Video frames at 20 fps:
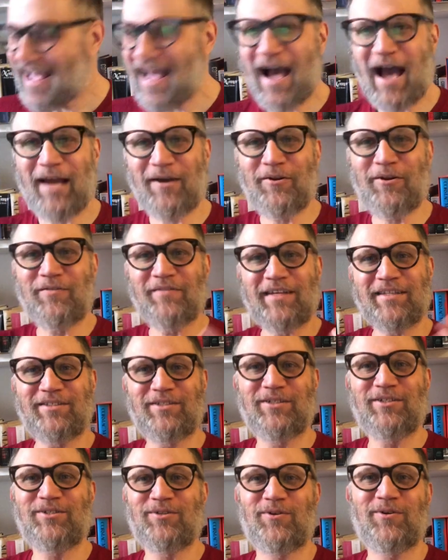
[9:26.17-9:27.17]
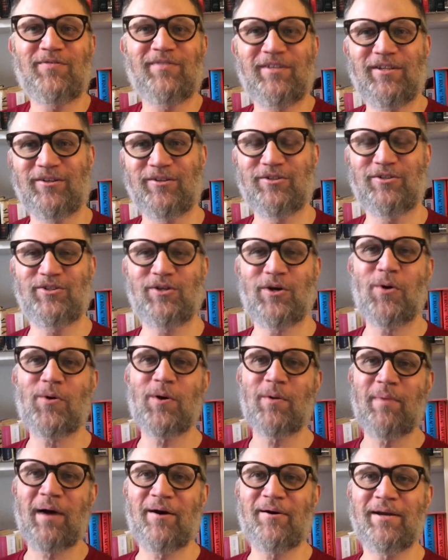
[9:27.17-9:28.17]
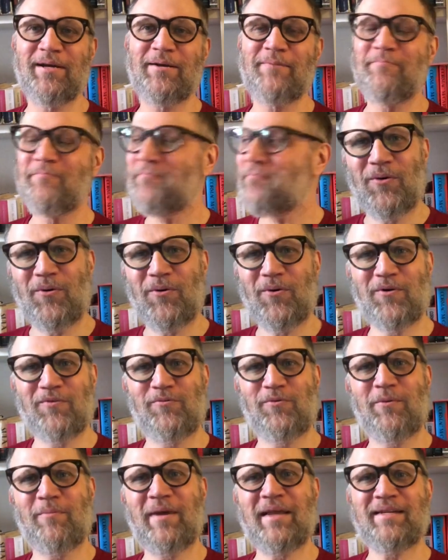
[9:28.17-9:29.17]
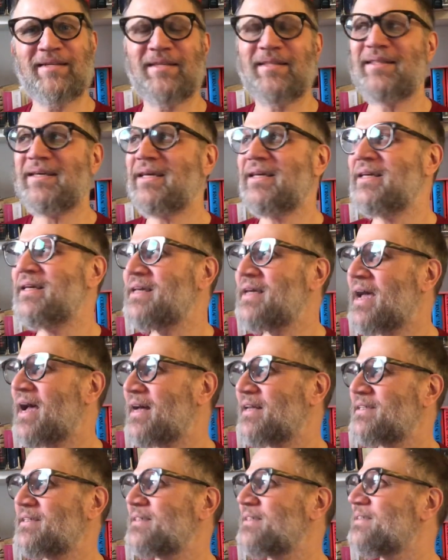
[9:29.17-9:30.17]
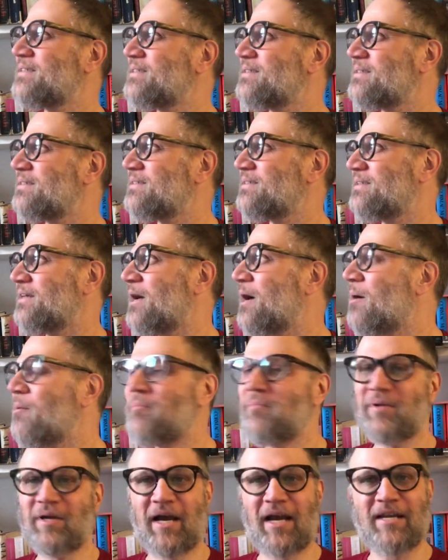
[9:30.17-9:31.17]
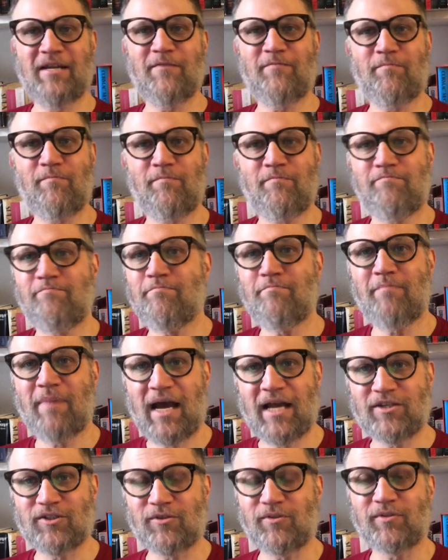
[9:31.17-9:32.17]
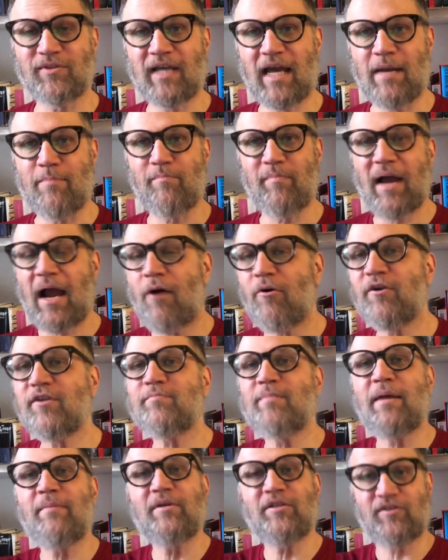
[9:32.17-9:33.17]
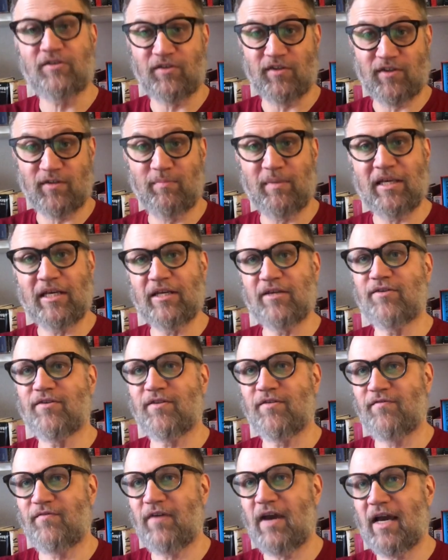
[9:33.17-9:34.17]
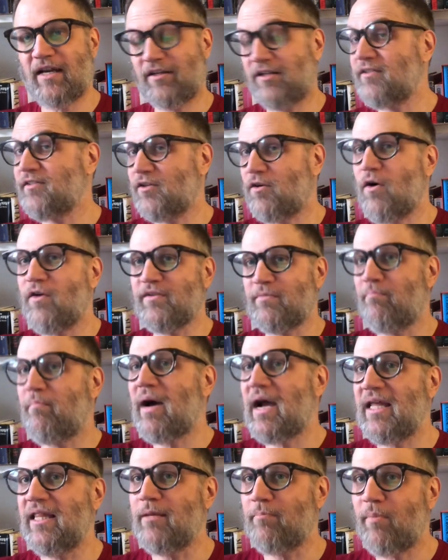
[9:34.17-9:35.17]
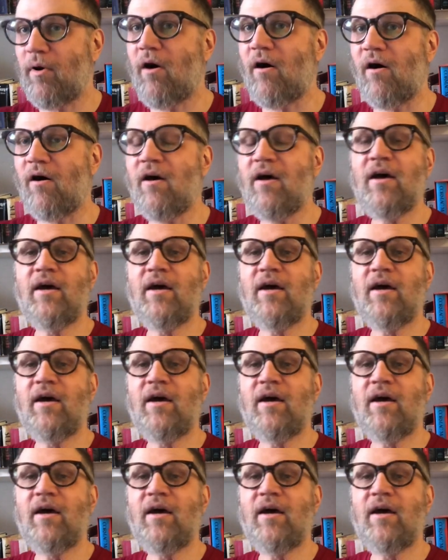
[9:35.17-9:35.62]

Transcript: I don't know if that's sort of a little joke about him, or if we're meant to think he has some kind of magical type powers. Maybe it's just speaking to the fact, because it calls him Pilot Paul,